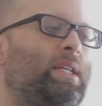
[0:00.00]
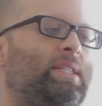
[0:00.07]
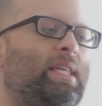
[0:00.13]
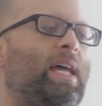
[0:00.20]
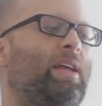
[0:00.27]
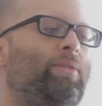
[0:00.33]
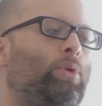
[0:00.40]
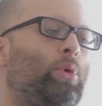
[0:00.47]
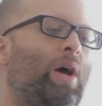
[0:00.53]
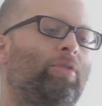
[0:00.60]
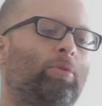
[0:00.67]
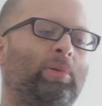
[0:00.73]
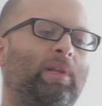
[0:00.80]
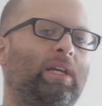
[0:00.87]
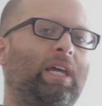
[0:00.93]
is that if you
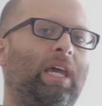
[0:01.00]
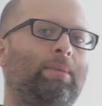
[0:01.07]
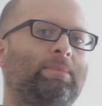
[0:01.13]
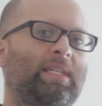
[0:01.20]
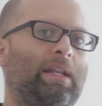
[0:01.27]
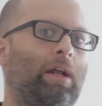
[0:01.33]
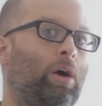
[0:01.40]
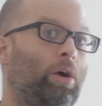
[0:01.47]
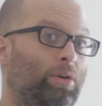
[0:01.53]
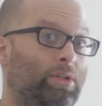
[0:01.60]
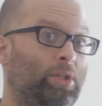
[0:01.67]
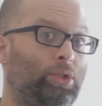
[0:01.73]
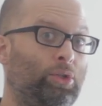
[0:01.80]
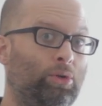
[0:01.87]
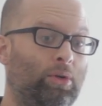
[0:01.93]
ever play games that aren't
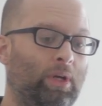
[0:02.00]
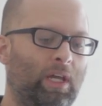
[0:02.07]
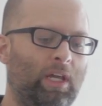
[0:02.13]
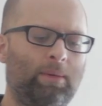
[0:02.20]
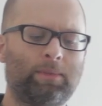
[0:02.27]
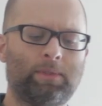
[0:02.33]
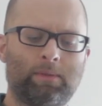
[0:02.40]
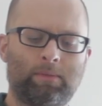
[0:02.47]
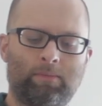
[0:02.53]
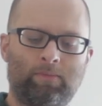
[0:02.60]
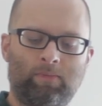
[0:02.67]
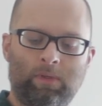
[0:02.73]
shooter games,